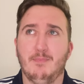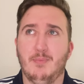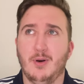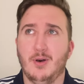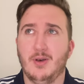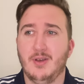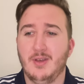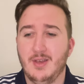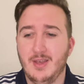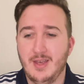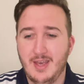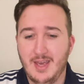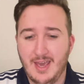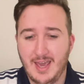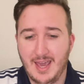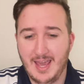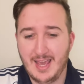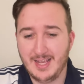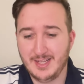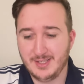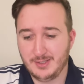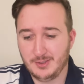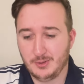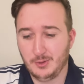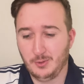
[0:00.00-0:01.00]
but
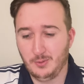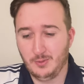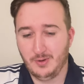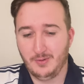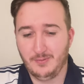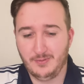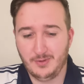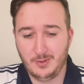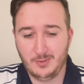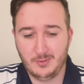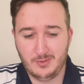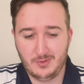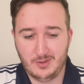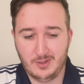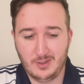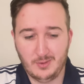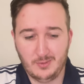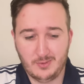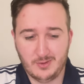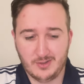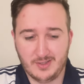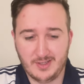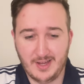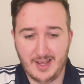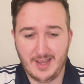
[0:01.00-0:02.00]
it's sort of you
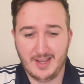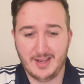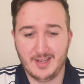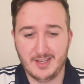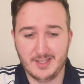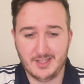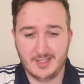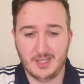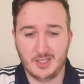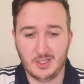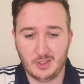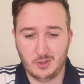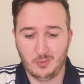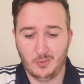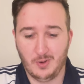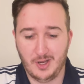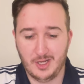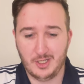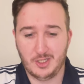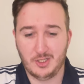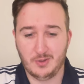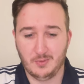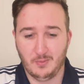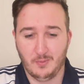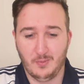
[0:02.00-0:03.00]
stay in a
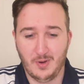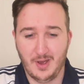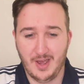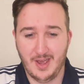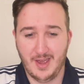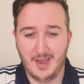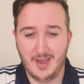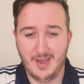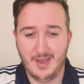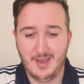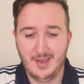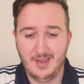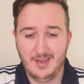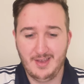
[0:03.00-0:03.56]
situation where,